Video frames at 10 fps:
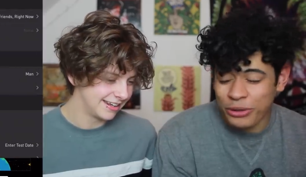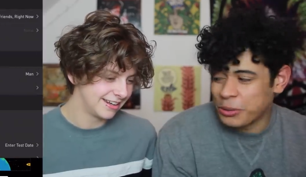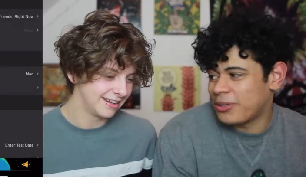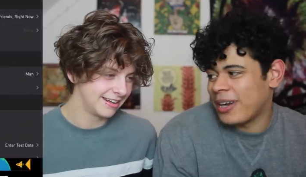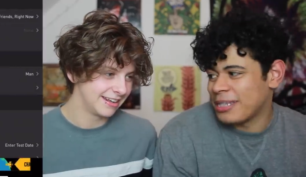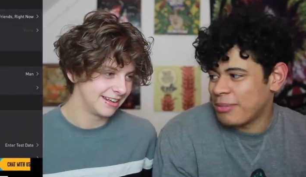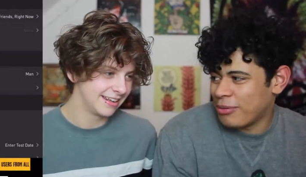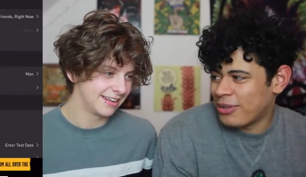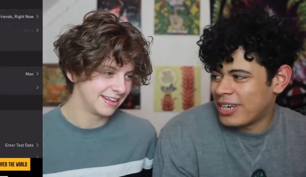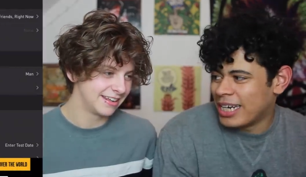Speaker 1: you know what trans
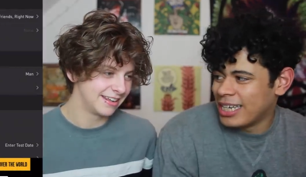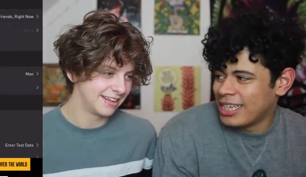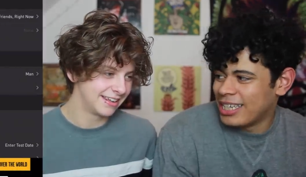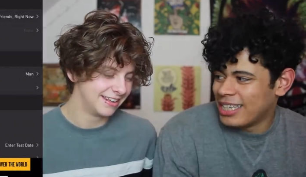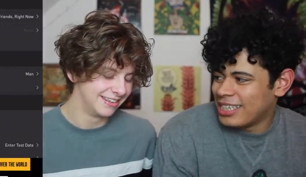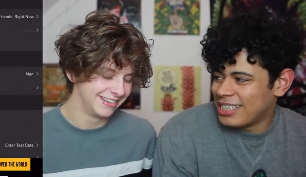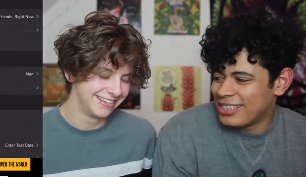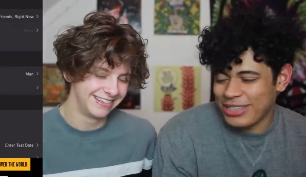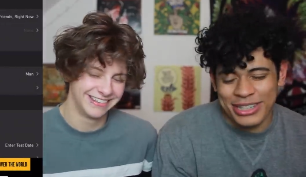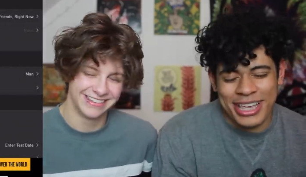people are.
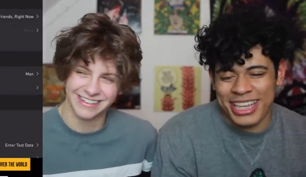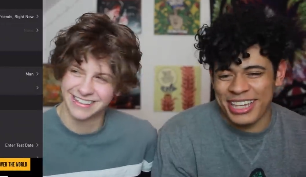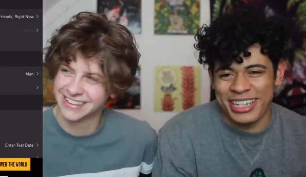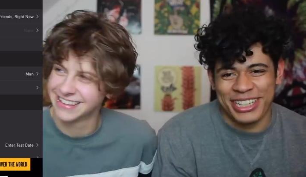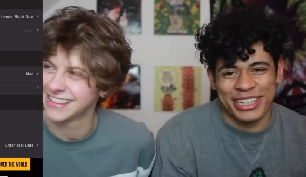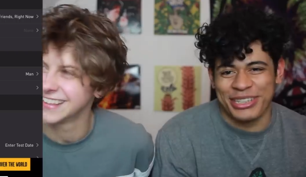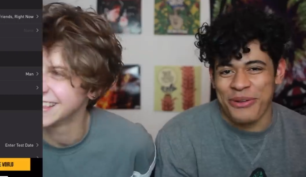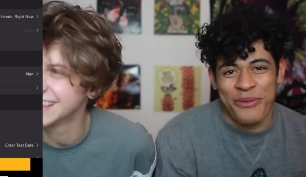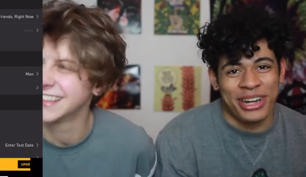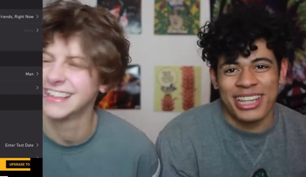So you, you
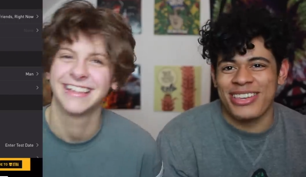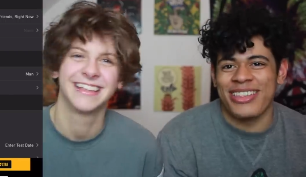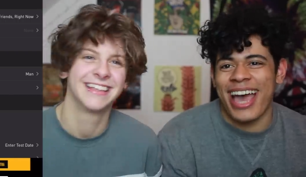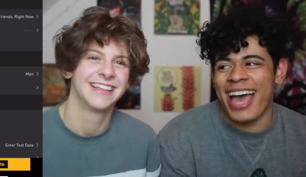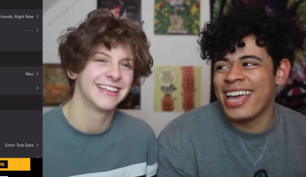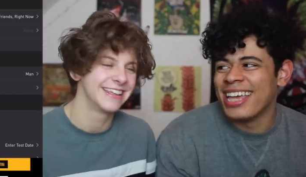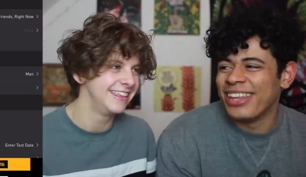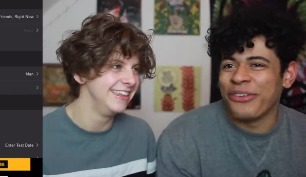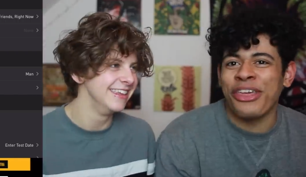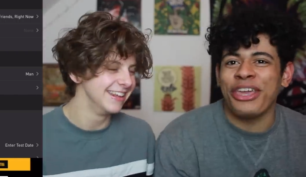don't want to do that.
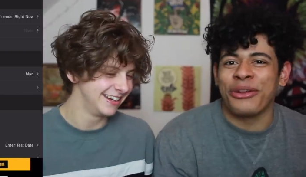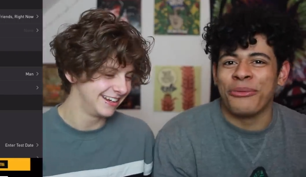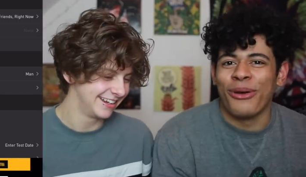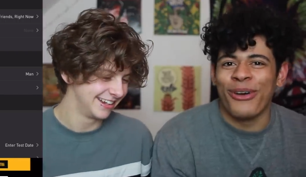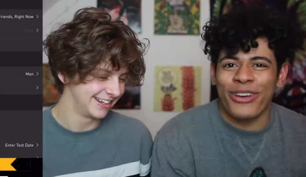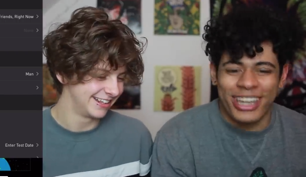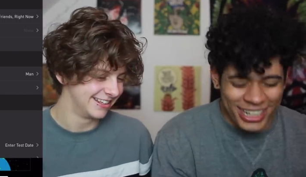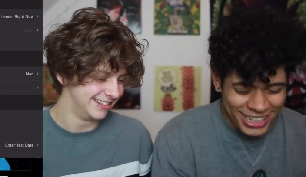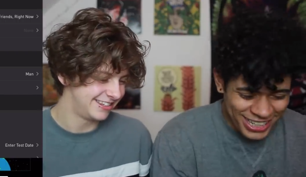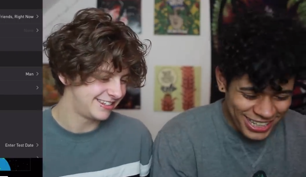They'll think you're
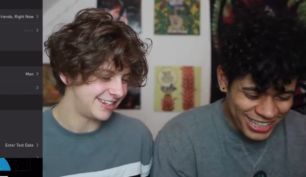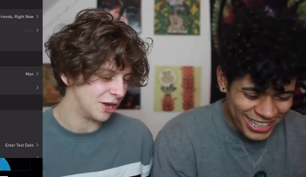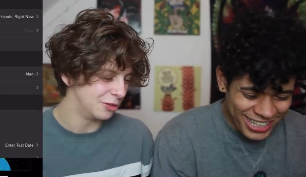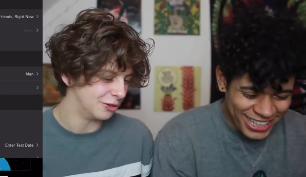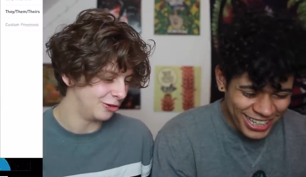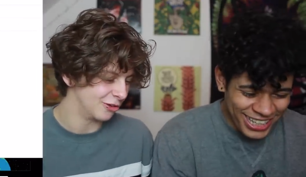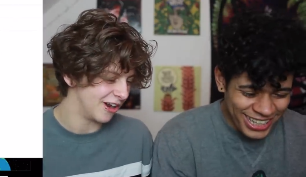woke. Stealth on